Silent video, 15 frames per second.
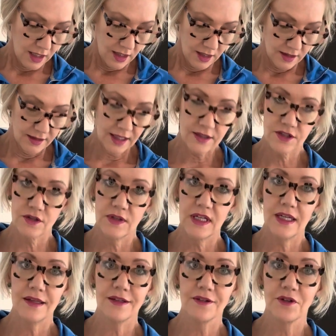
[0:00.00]
Next, you
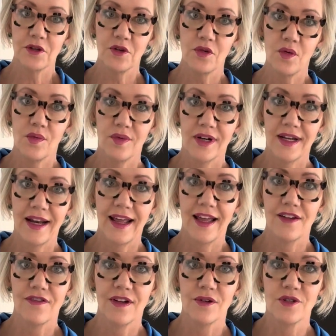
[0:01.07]
need the little
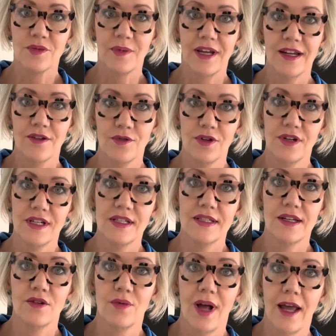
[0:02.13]
1.5 ounce bag of goodies that
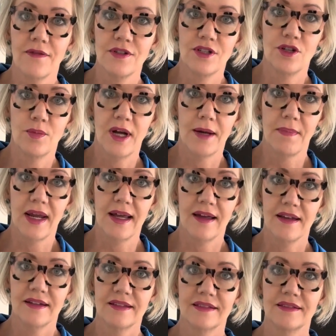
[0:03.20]
arrive to you by mail.
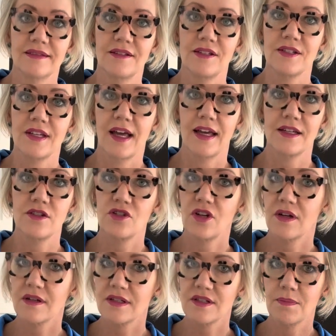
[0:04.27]
The size
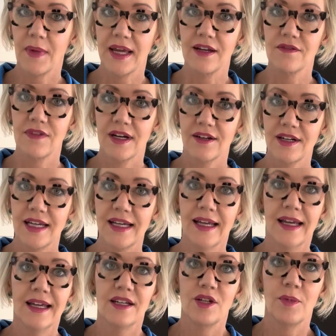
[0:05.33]
chunks might vary
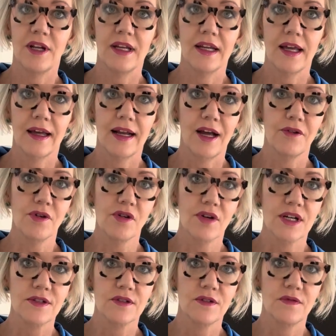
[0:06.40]
depending on how
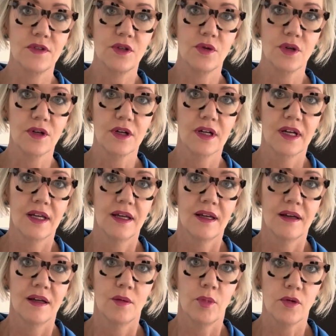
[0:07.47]
aggressive your
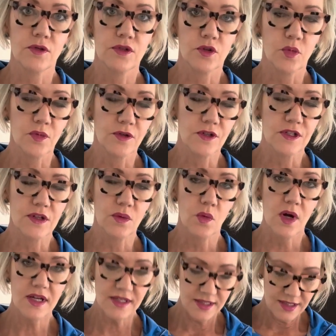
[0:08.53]
postal person
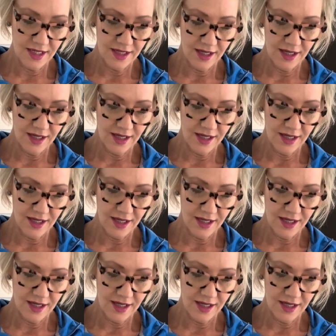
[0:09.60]
was.